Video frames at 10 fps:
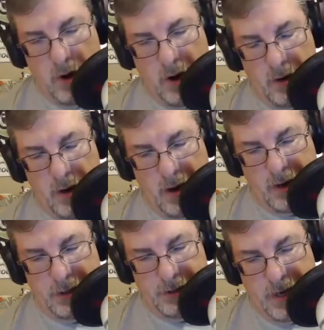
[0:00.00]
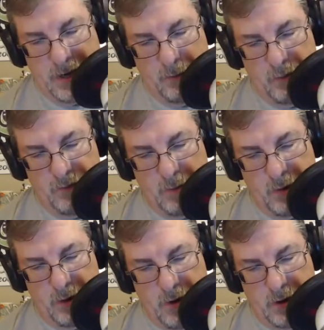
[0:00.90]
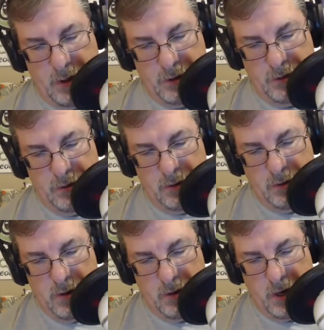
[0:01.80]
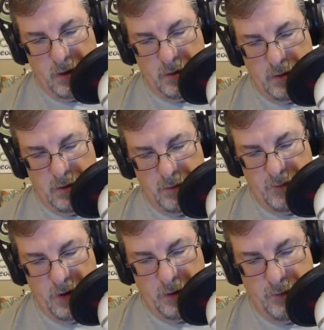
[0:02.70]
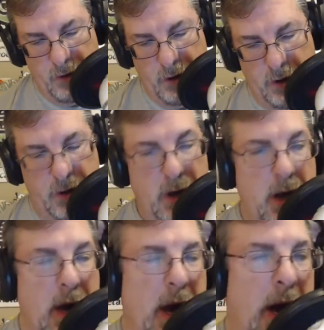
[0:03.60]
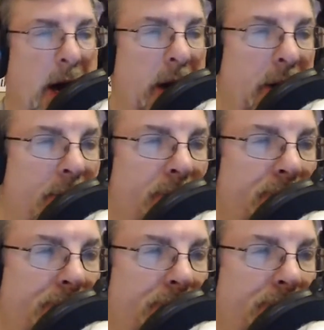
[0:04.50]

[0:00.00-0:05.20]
Yeah, I can see I can move that pin around. That's cool. Okay, cool. Oh, very, very neat. Kind